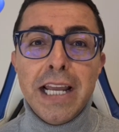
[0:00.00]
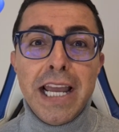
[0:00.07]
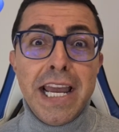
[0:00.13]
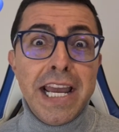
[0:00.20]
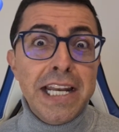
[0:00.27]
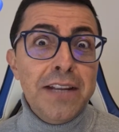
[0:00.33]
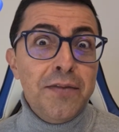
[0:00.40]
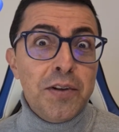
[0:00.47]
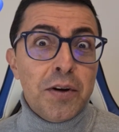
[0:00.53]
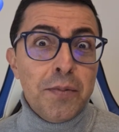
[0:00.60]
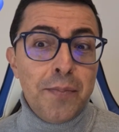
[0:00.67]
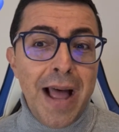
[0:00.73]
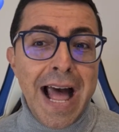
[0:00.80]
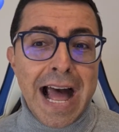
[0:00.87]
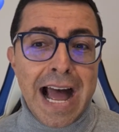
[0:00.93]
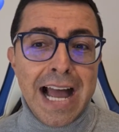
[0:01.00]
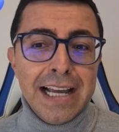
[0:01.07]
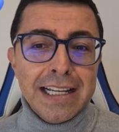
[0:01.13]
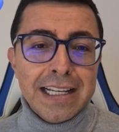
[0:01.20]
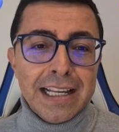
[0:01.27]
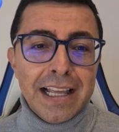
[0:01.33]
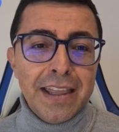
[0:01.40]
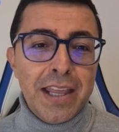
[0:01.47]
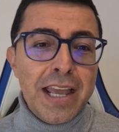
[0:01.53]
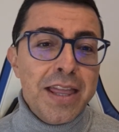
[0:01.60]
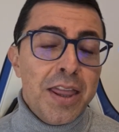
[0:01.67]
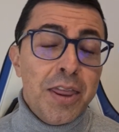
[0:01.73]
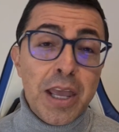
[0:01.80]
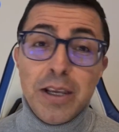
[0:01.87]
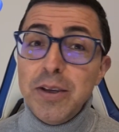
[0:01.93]
And if you're back, then
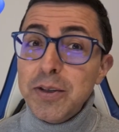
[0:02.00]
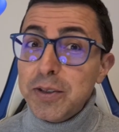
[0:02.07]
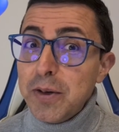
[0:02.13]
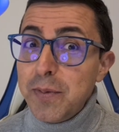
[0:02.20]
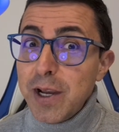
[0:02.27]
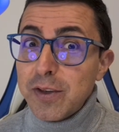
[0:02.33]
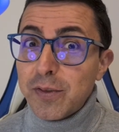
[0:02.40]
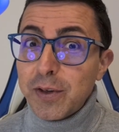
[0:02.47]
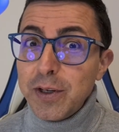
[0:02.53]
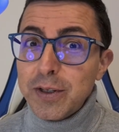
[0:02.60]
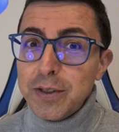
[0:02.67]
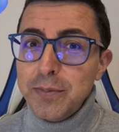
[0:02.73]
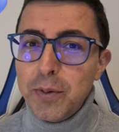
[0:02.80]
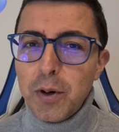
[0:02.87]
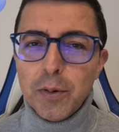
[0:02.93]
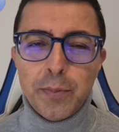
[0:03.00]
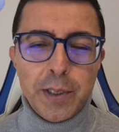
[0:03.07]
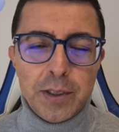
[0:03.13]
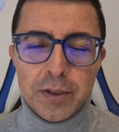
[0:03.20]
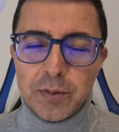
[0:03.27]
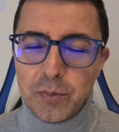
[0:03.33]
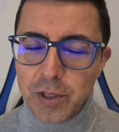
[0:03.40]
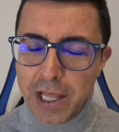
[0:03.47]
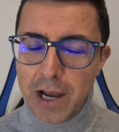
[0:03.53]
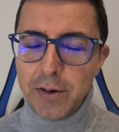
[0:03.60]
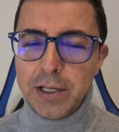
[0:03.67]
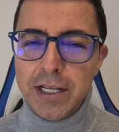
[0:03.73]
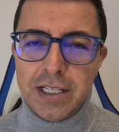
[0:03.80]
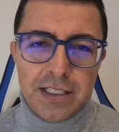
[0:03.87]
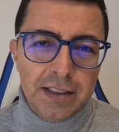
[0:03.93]
thank you so much for your support, because without
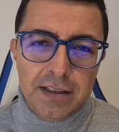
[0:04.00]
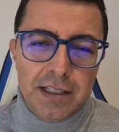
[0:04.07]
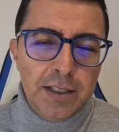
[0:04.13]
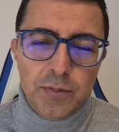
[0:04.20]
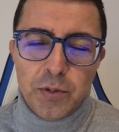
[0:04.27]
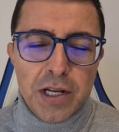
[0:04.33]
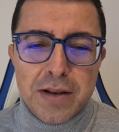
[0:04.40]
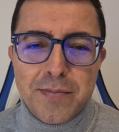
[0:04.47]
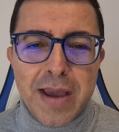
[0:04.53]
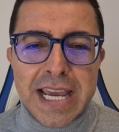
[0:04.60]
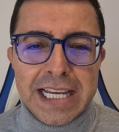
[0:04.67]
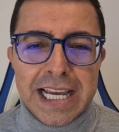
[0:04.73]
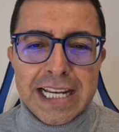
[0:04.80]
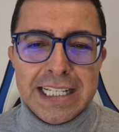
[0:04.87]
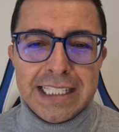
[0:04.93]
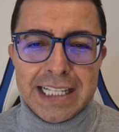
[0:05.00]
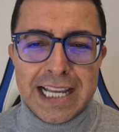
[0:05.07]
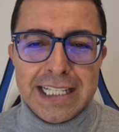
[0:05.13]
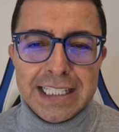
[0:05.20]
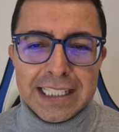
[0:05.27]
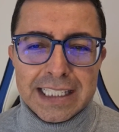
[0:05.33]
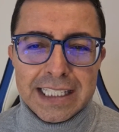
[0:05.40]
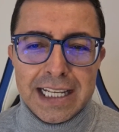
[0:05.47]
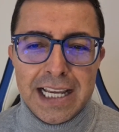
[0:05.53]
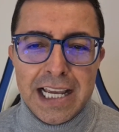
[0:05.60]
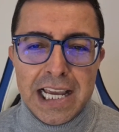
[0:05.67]
it, this wouldn't make any sense.